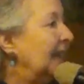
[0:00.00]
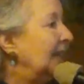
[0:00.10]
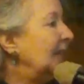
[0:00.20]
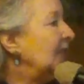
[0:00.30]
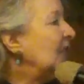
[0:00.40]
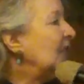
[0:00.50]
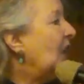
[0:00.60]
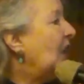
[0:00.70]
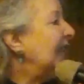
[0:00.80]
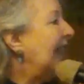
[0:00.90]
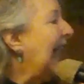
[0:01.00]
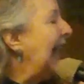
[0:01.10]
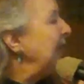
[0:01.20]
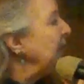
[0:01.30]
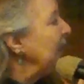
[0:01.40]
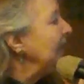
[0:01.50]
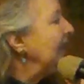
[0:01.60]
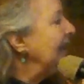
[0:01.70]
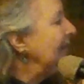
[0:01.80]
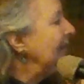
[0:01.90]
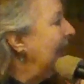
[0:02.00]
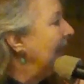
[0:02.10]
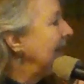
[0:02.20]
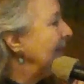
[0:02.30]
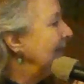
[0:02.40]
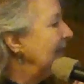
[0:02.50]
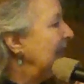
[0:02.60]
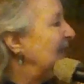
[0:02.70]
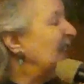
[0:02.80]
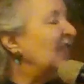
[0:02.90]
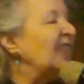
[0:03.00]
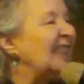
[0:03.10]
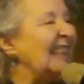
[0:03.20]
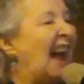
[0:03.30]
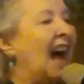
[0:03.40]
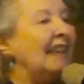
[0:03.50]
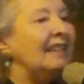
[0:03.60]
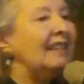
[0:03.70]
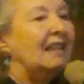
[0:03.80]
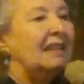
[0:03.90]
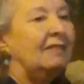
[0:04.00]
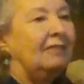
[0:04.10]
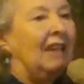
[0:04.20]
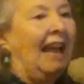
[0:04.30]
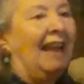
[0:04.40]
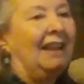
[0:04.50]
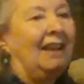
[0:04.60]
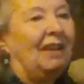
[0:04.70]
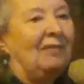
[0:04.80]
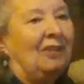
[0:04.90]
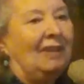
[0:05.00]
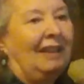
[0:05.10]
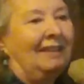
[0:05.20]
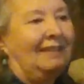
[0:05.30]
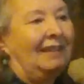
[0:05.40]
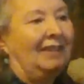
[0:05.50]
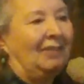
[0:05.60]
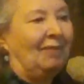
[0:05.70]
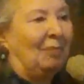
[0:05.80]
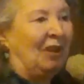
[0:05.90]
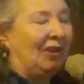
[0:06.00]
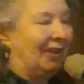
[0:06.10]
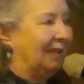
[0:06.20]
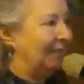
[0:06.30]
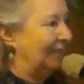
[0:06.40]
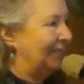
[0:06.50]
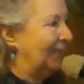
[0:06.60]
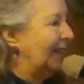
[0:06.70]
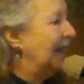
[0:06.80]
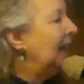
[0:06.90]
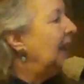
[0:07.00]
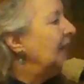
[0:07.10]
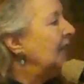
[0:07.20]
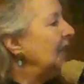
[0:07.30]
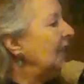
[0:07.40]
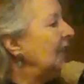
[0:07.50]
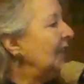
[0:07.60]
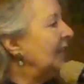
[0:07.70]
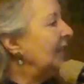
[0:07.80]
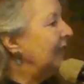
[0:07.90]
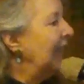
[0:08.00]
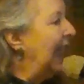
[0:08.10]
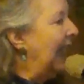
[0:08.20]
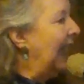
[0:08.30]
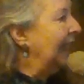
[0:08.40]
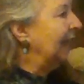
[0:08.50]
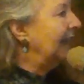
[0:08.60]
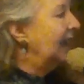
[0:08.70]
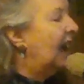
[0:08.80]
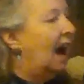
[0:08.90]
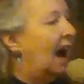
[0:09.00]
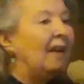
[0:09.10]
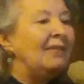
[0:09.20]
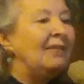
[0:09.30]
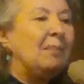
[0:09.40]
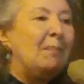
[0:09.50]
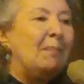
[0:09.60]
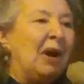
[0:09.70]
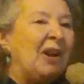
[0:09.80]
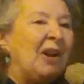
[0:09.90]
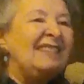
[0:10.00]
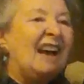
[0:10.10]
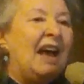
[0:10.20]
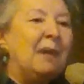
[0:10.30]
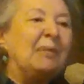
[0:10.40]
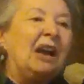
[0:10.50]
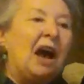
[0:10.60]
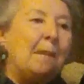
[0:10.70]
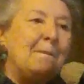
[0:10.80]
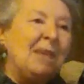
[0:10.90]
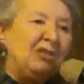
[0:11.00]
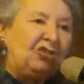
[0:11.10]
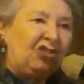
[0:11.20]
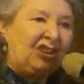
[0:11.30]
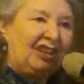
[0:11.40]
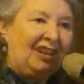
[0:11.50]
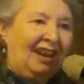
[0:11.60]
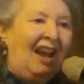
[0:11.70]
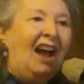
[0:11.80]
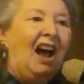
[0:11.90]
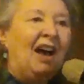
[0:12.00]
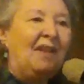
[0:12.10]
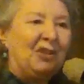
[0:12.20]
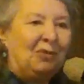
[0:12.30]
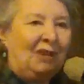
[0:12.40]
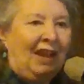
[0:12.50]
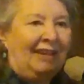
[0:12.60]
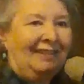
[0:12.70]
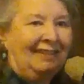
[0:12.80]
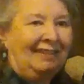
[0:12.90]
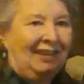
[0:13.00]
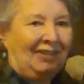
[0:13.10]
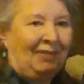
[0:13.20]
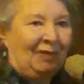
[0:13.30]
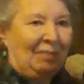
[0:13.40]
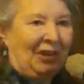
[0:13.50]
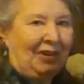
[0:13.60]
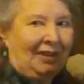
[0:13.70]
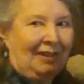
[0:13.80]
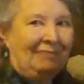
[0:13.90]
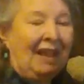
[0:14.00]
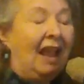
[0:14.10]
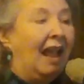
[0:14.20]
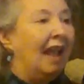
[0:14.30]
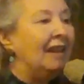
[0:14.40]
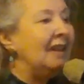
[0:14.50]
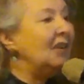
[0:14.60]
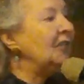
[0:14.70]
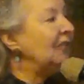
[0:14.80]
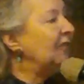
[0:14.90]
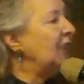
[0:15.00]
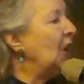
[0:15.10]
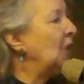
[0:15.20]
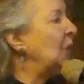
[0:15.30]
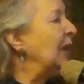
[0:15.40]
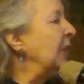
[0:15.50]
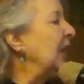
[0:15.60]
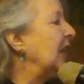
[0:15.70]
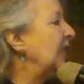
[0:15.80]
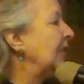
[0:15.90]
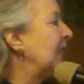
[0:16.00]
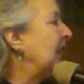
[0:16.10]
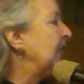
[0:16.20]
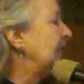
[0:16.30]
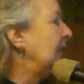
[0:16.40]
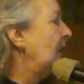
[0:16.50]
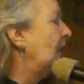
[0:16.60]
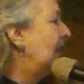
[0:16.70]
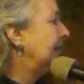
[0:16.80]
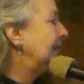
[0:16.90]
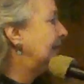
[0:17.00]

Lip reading: This is called the Admiralty flag. This is not the flag of the United States of America. This is the flag of the Maritime Commission of the United States of America, and it is flown when we are under martial law.